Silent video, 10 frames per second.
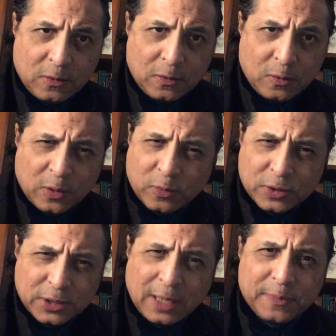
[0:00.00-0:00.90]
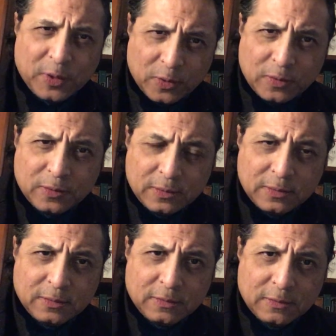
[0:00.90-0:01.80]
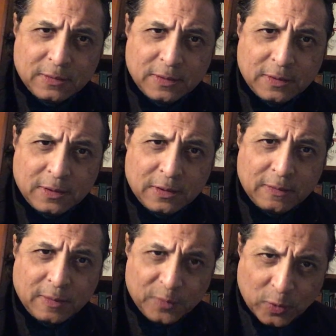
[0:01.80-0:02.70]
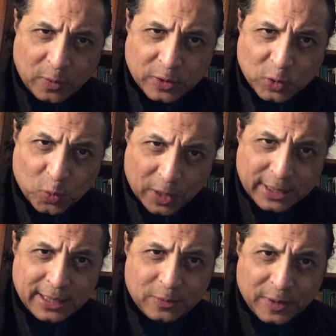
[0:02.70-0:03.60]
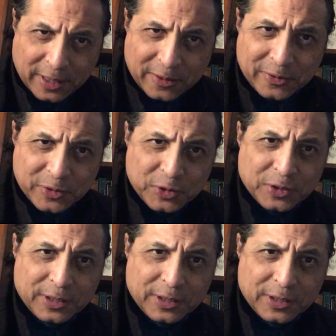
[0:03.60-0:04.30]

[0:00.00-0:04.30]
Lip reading: What would stop you from doing what you wanted with others